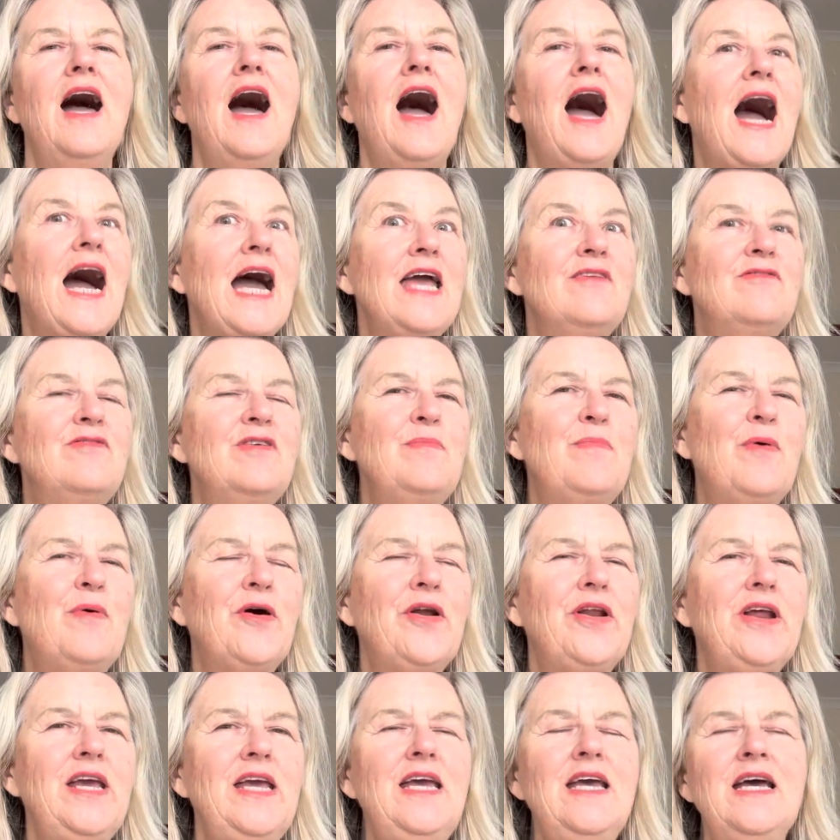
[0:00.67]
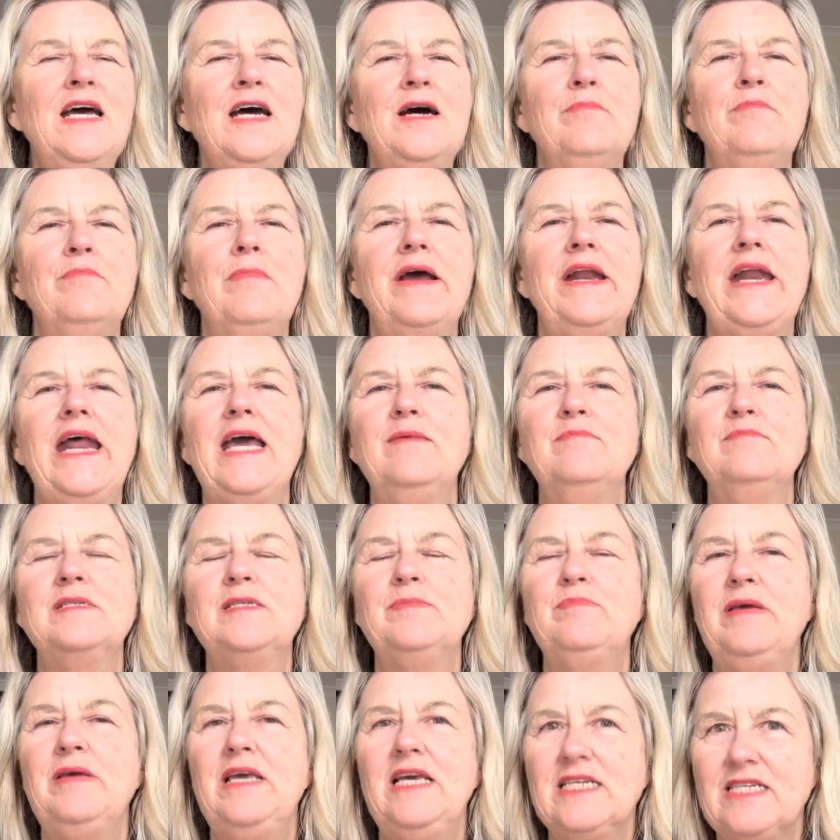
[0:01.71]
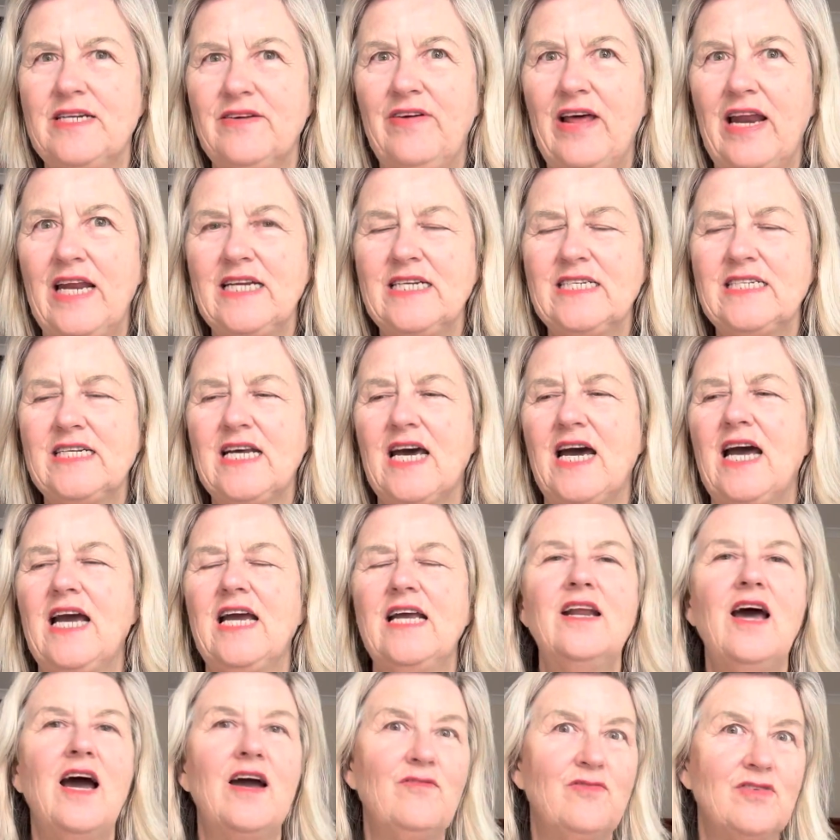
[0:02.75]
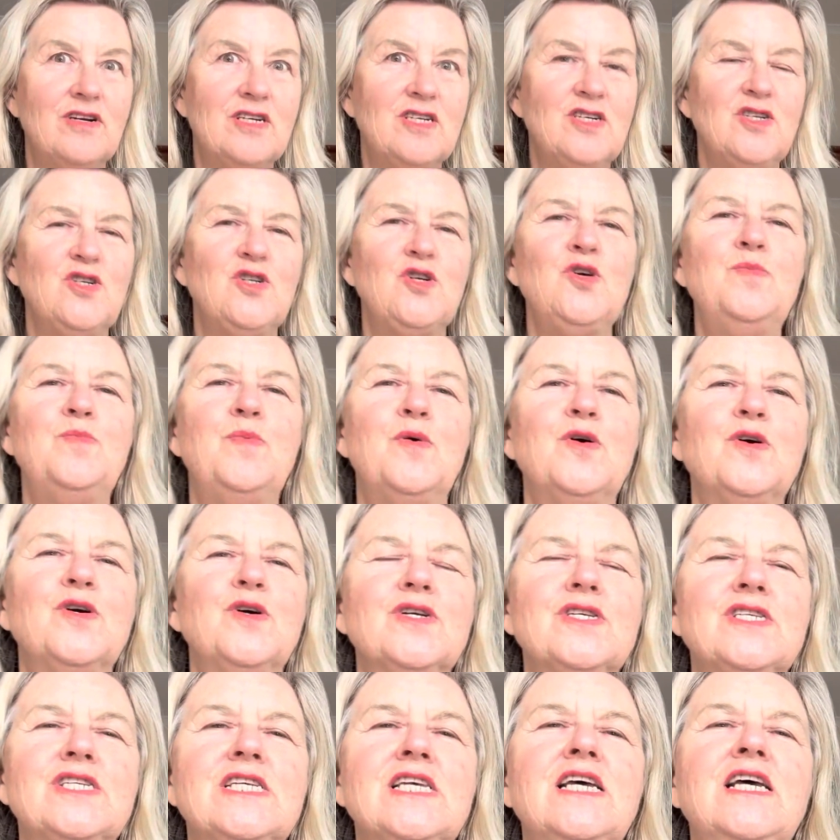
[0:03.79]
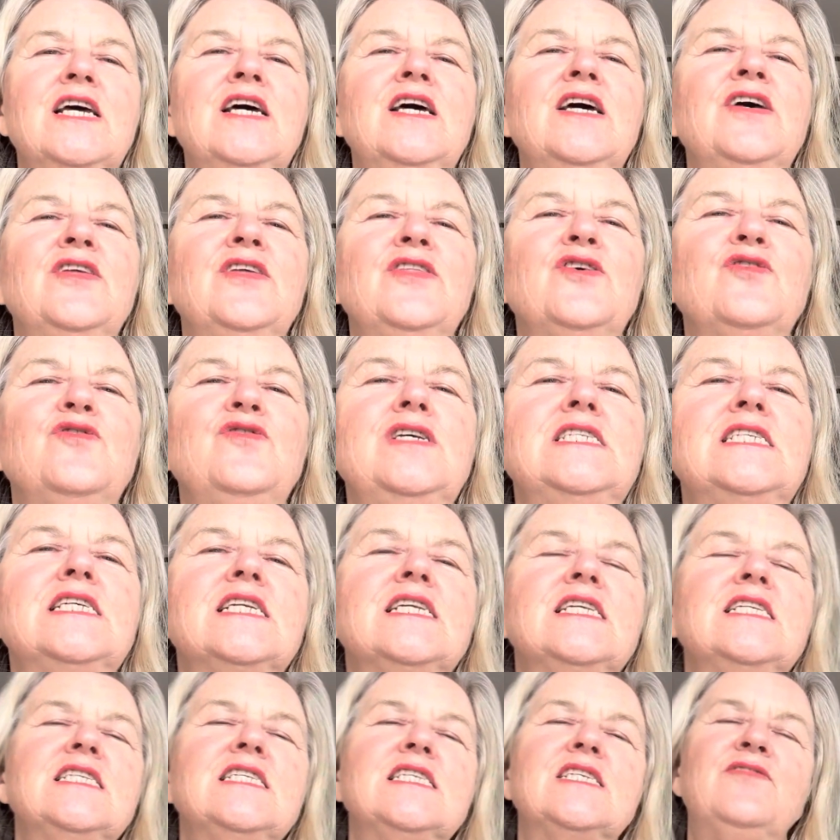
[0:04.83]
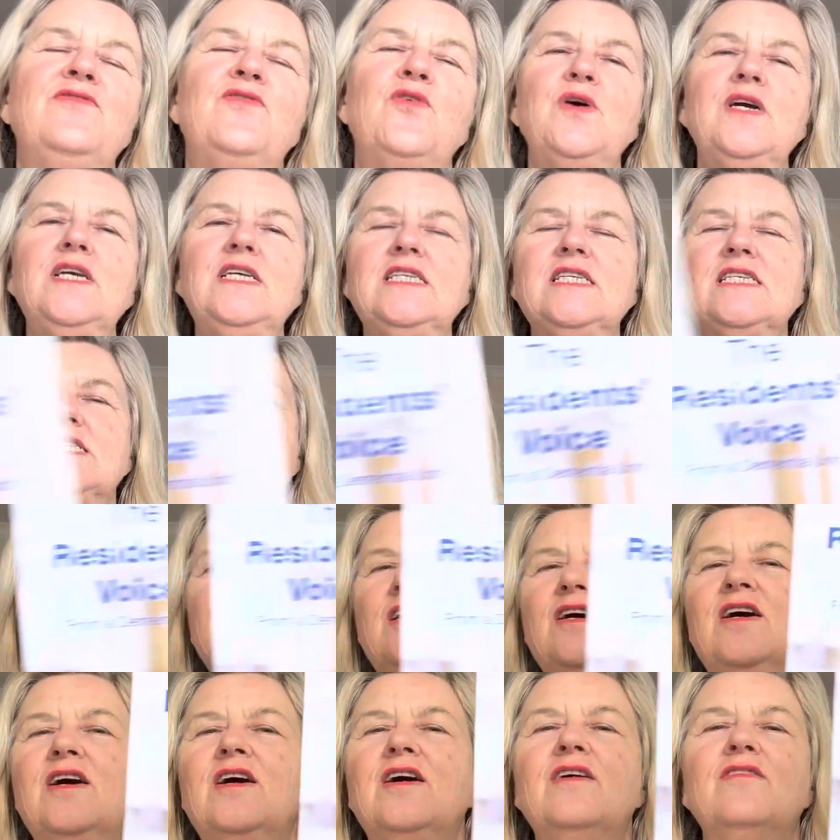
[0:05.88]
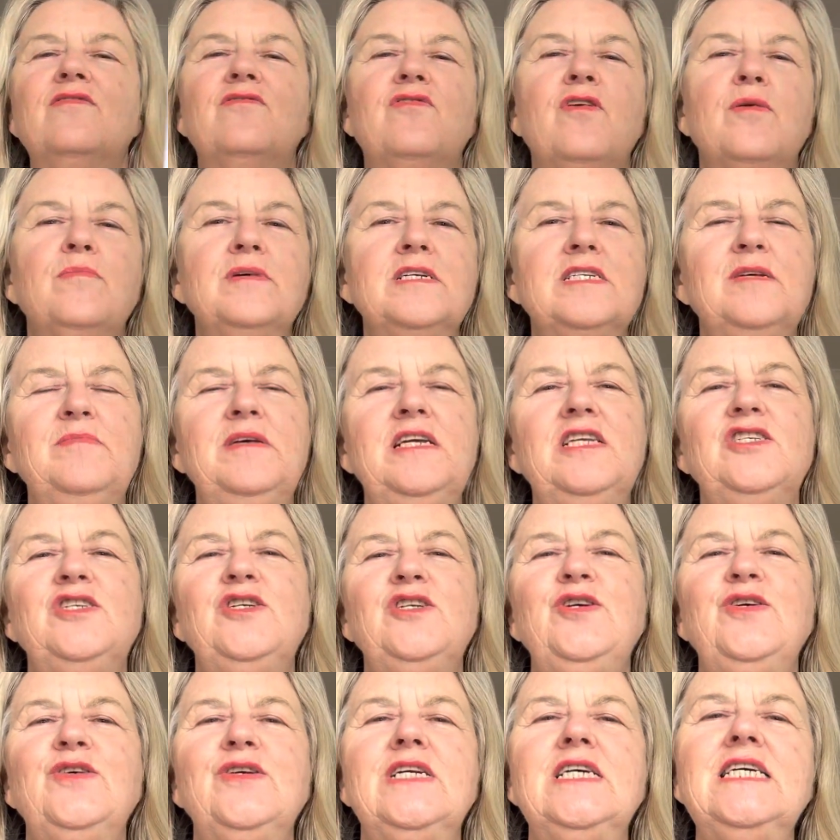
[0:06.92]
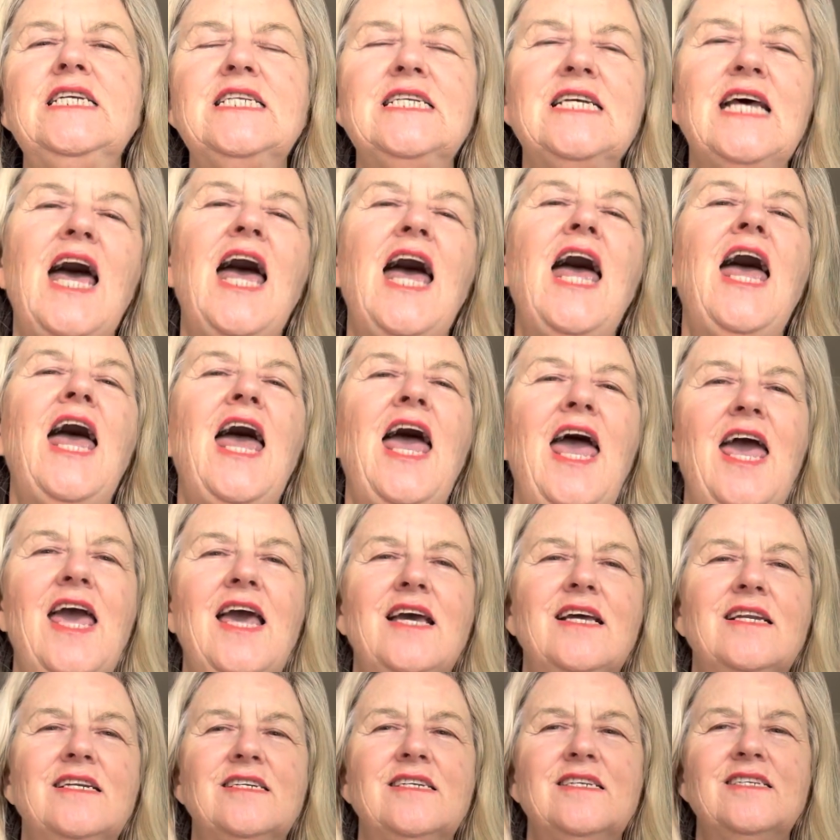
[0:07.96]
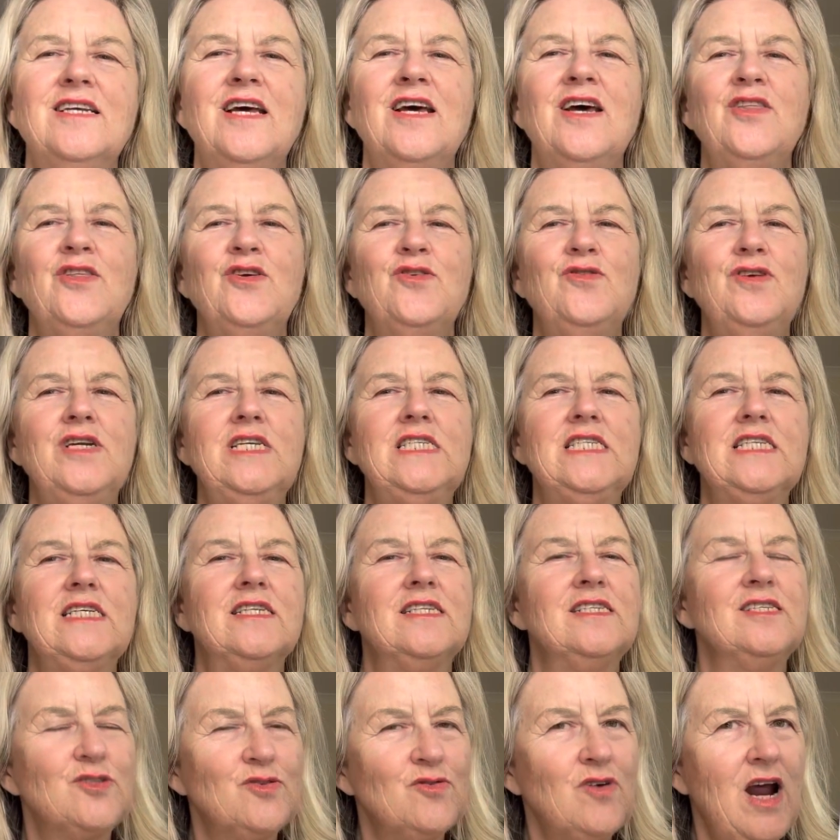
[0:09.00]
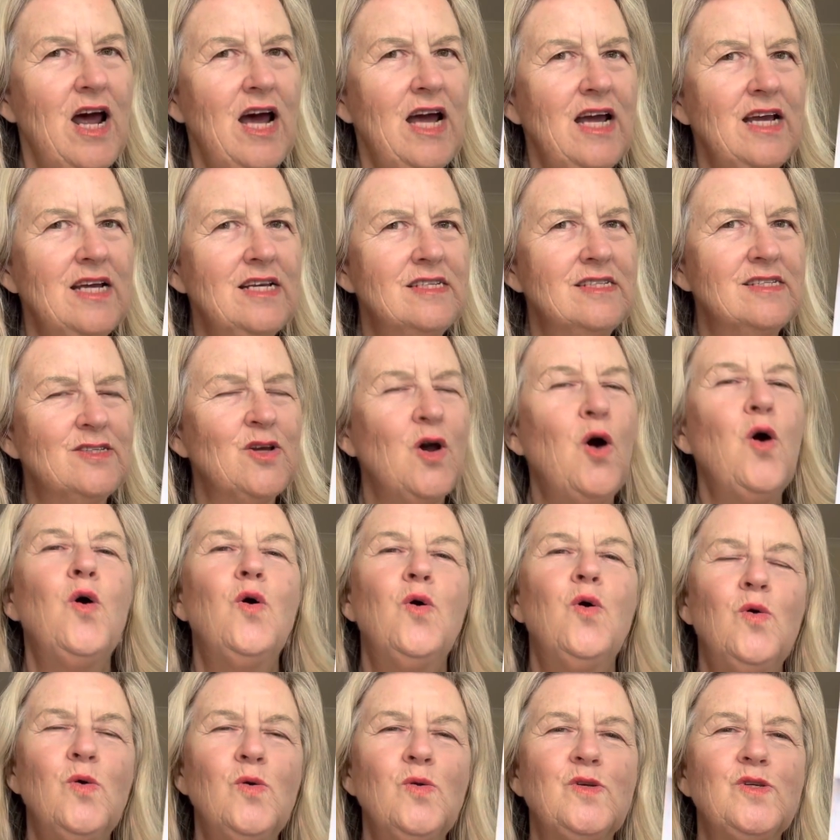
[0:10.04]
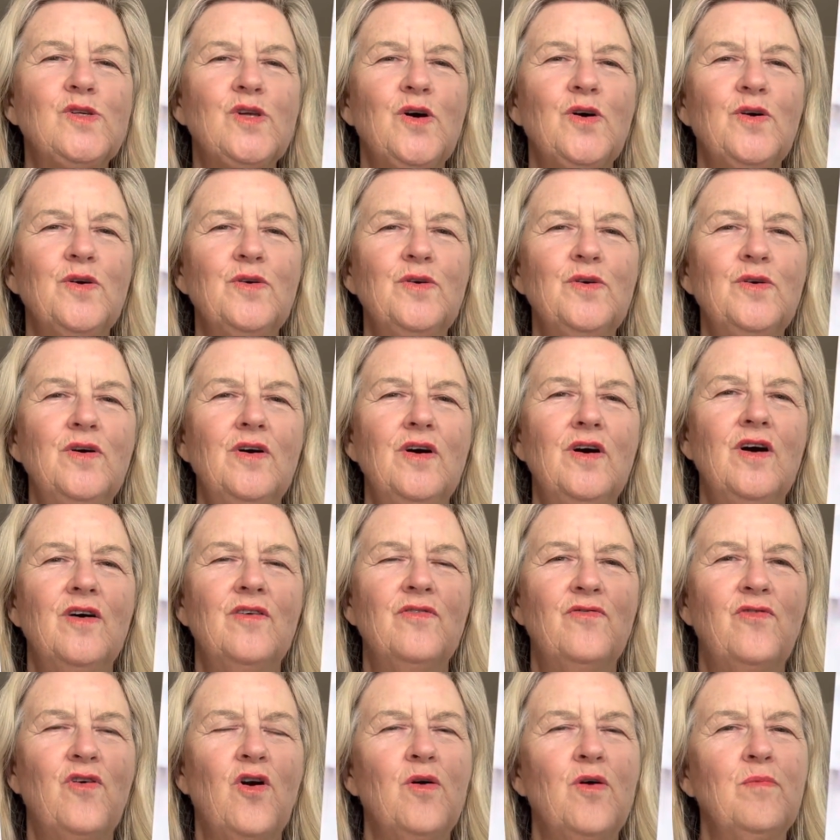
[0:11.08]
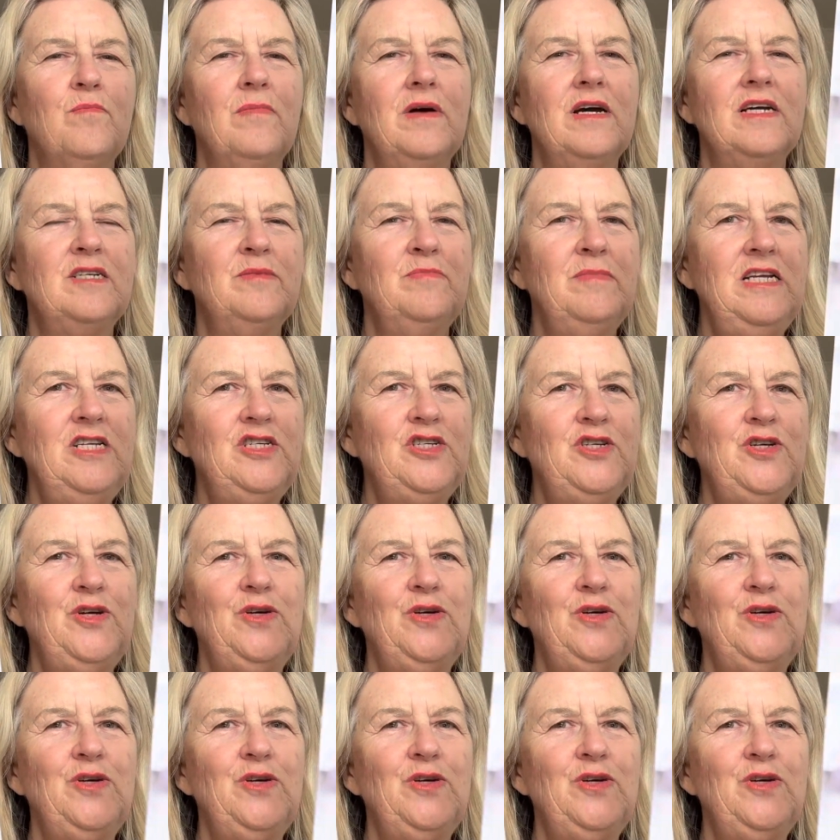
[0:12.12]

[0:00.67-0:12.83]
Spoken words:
Hi everybody, my name's Pieta Valentine. I've written 2 books, The Resident's Voice from a Dementia Unit and The Resident's Rise, also from a Dementia